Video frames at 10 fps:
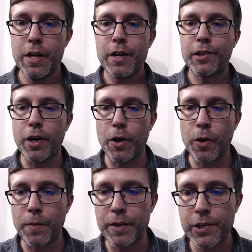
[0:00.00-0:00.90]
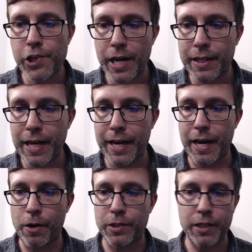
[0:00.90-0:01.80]
So check that
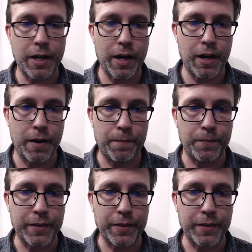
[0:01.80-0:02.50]
out. Um,